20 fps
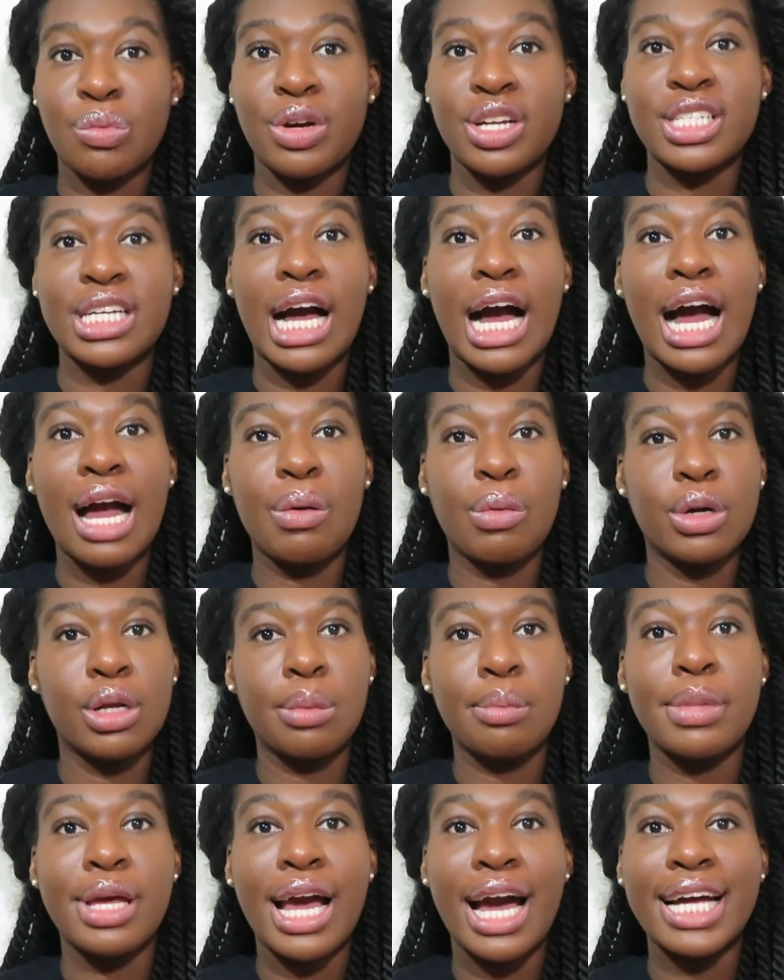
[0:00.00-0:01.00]
which I
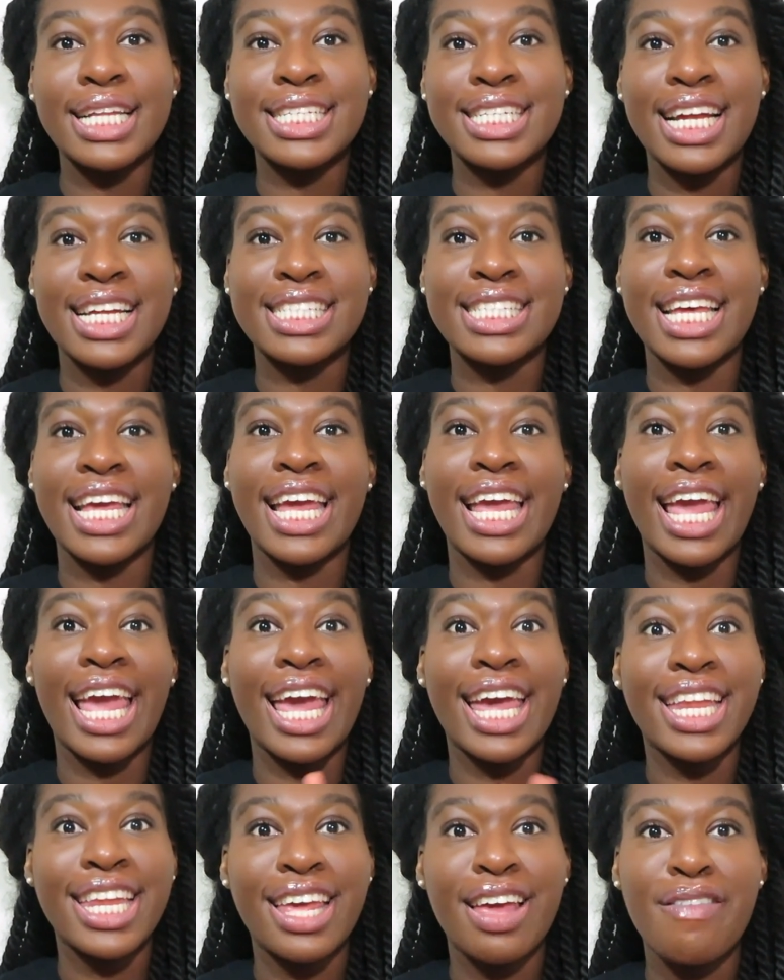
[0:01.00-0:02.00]
will admit I did not take take
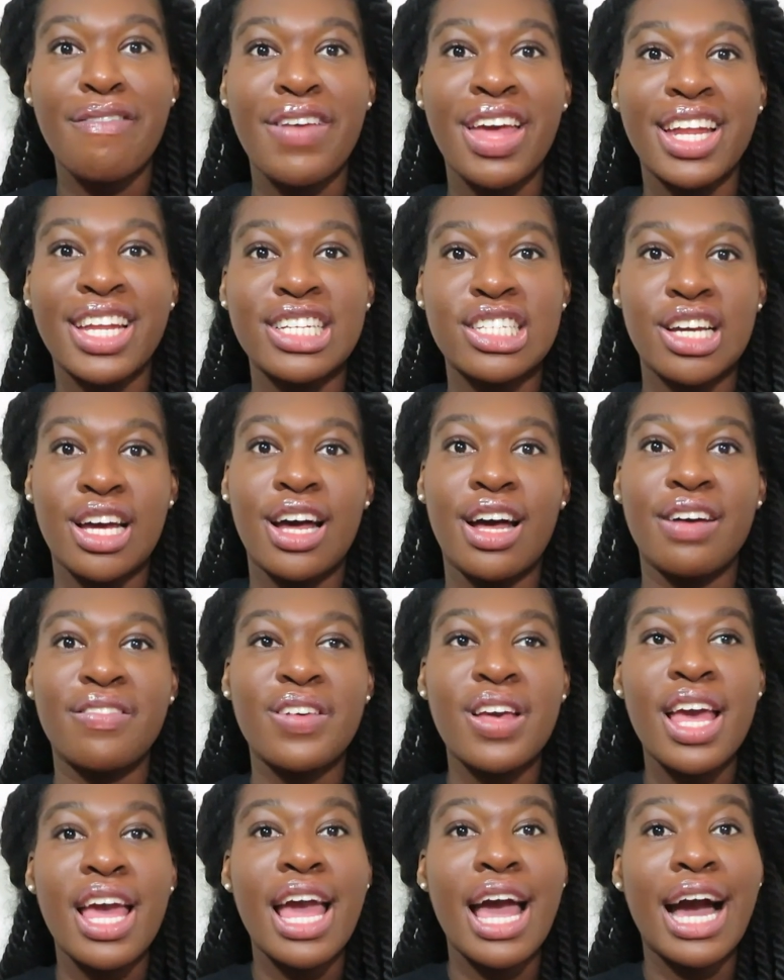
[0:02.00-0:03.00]
any advantage of.